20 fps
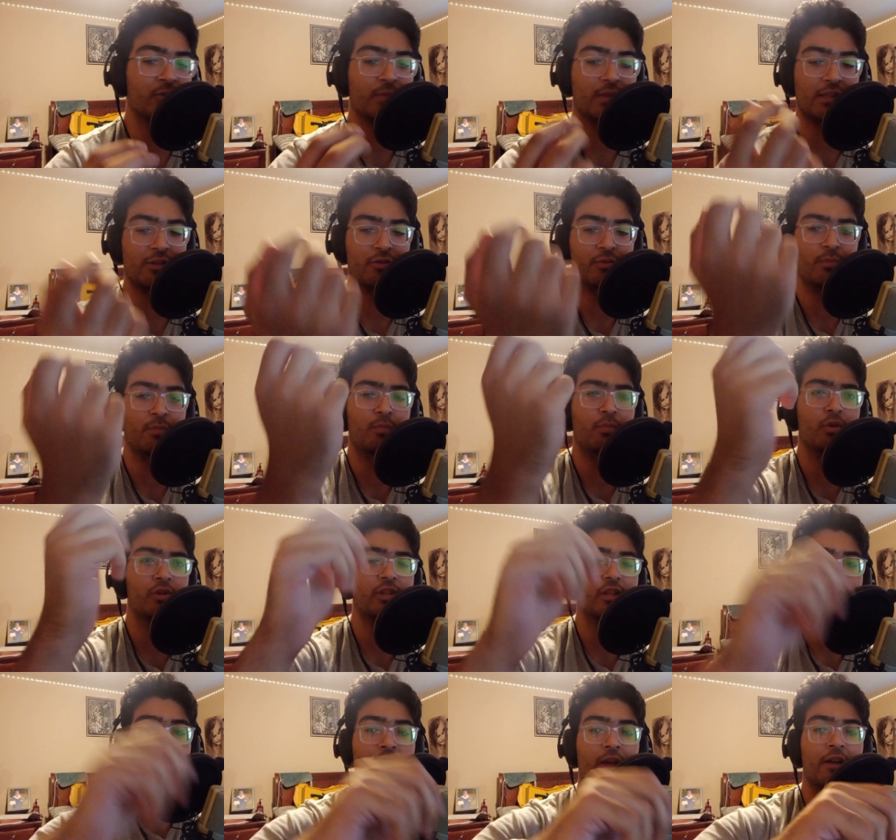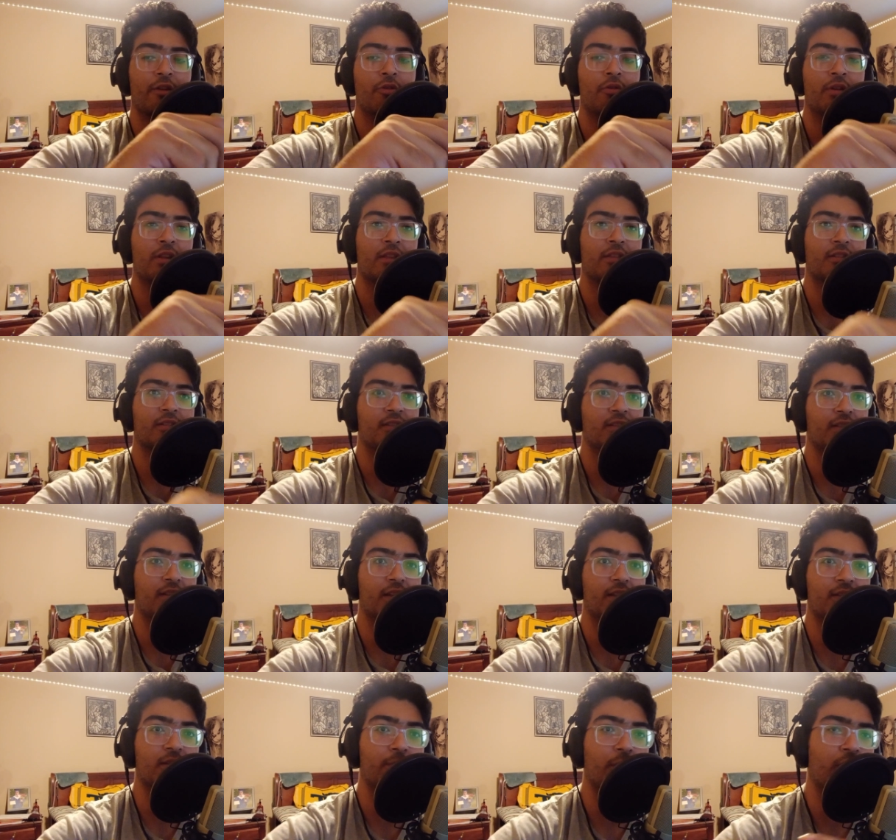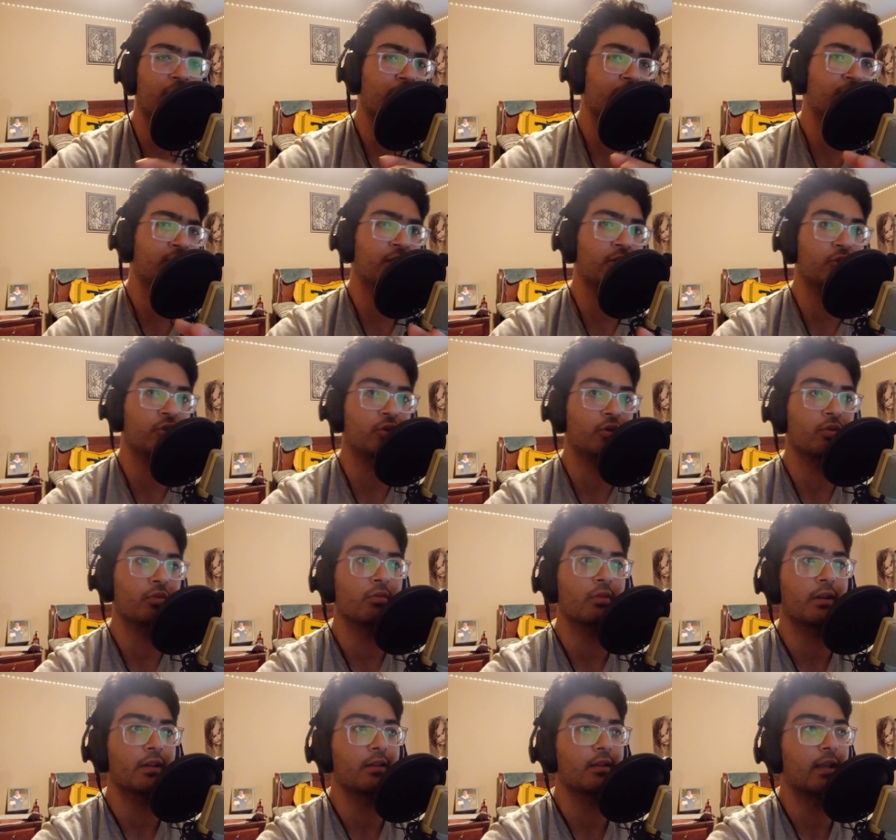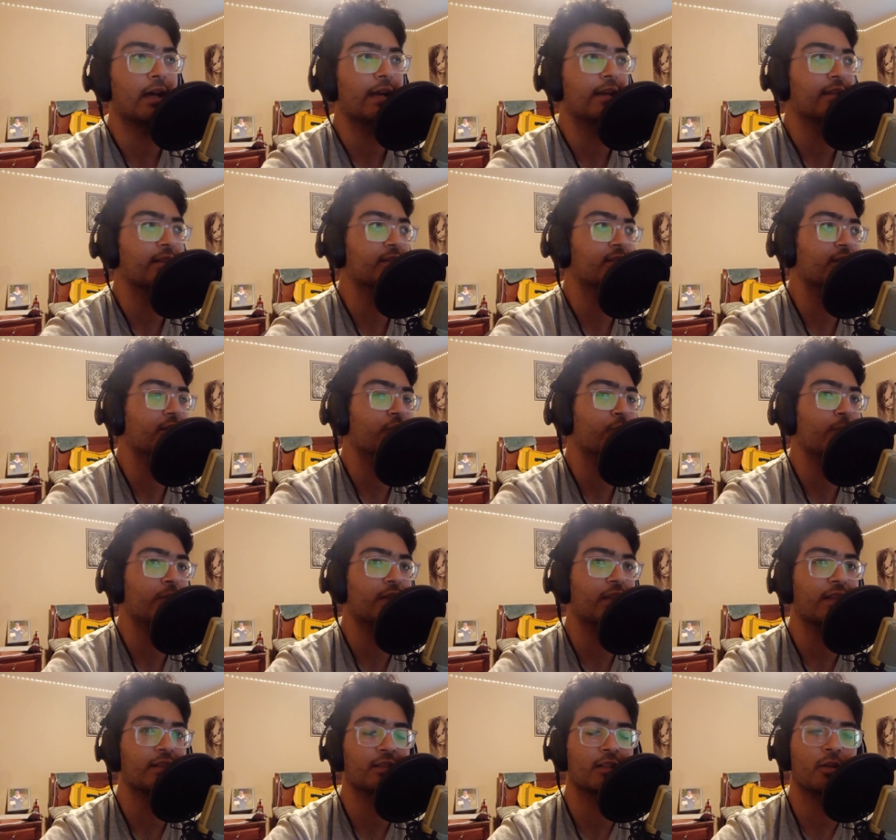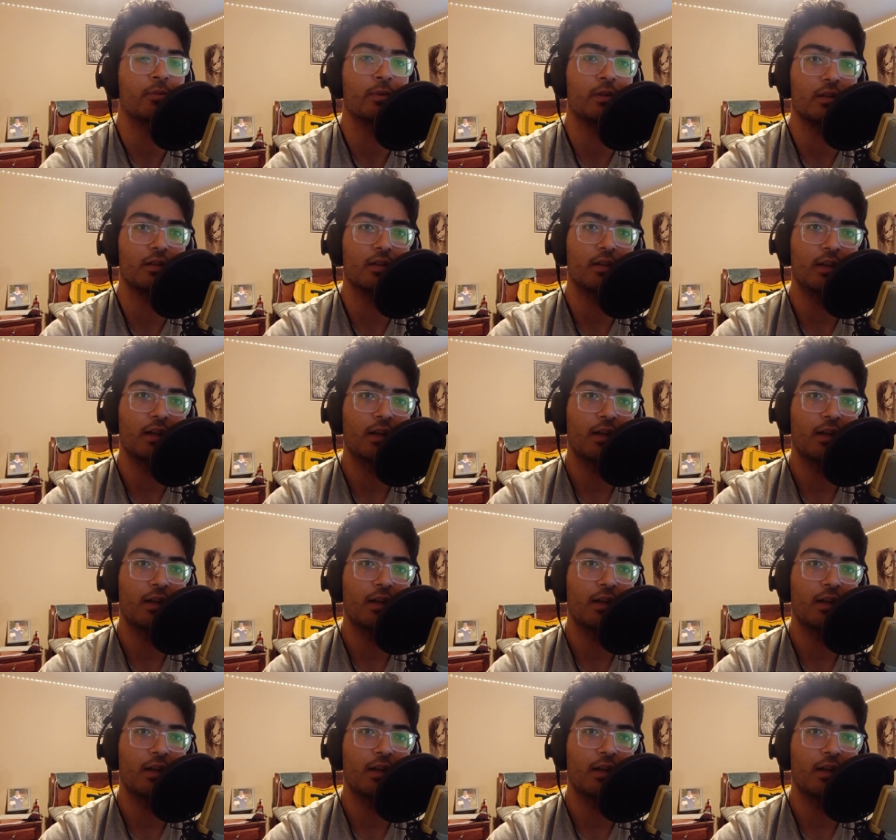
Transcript: but they would most likely be underneath into like some other tissue and lining and such, but that's going to be